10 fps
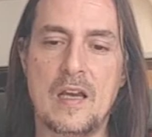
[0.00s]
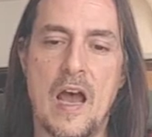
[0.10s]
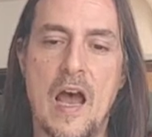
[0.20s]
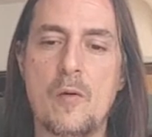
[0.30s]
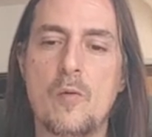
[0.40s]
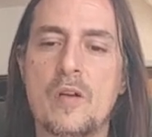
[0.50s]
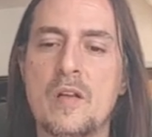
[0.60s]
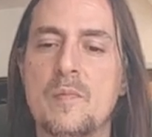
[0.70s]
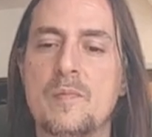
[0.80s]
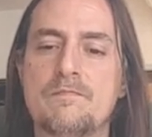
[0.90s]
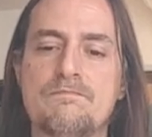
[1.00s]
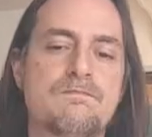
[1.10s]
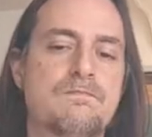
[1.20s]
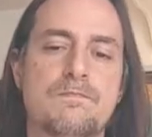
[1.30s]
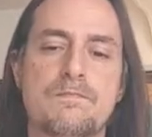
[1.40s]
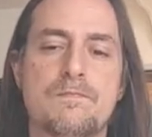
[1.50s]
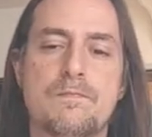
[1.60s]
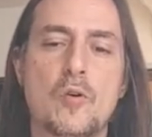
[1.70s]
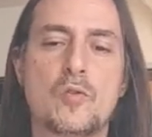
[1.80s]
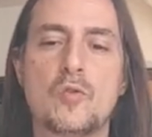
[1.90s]
I wouldn't
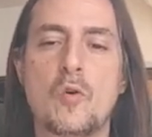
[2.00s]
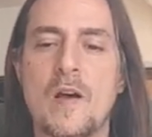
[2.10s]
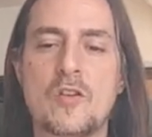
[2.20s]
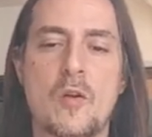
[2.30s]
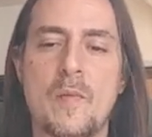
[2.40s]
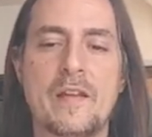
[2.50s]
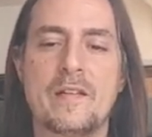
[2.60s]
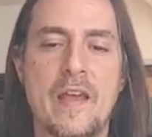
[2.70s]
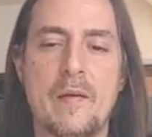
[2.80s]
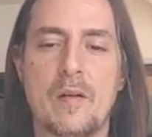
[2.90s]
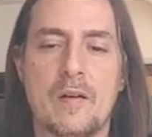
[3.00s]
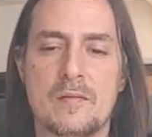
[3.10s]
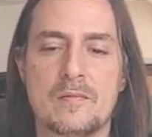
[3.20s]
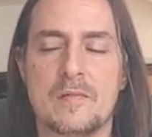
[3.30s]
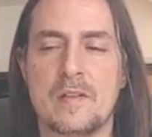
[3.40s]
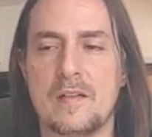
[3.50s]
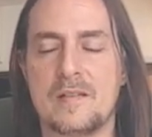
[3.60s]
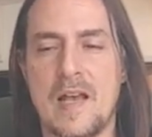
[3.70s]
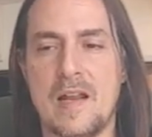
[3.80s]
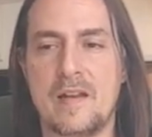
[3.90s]
put too much on my table
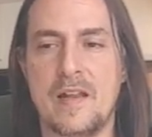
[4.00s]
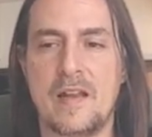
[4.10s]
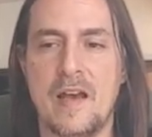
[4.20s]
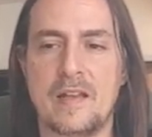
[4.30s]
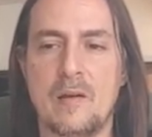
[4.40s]
Saturday night.